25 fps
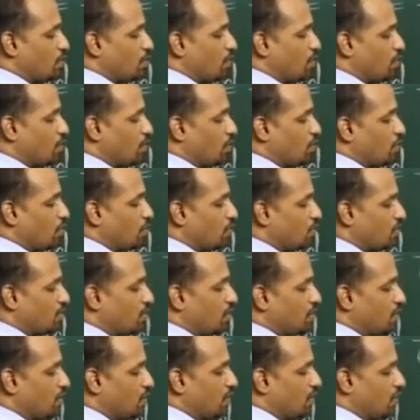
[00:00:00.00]

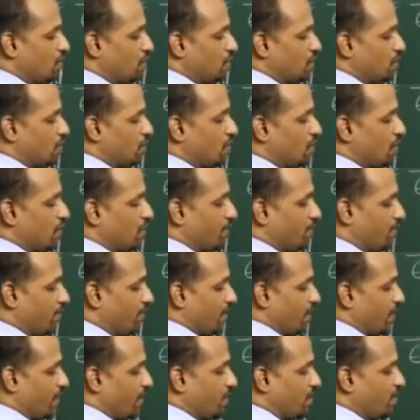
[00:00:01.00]
closed
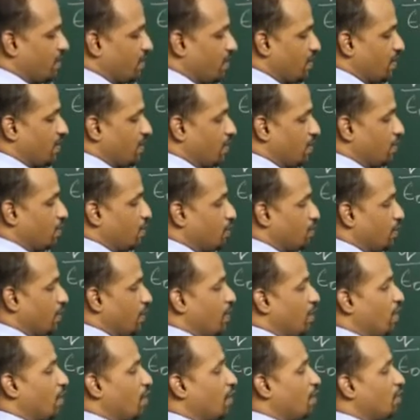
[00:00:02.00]
surface, So
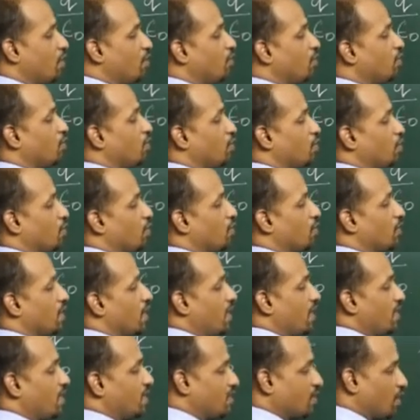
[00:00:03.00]
in order to show that
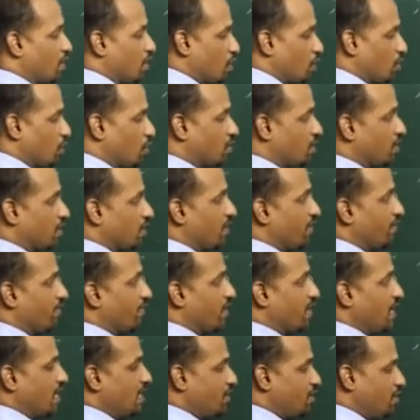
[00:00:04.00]
it is a closed
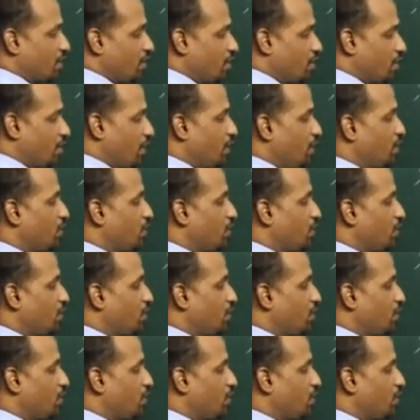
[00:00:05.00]
surface, you are going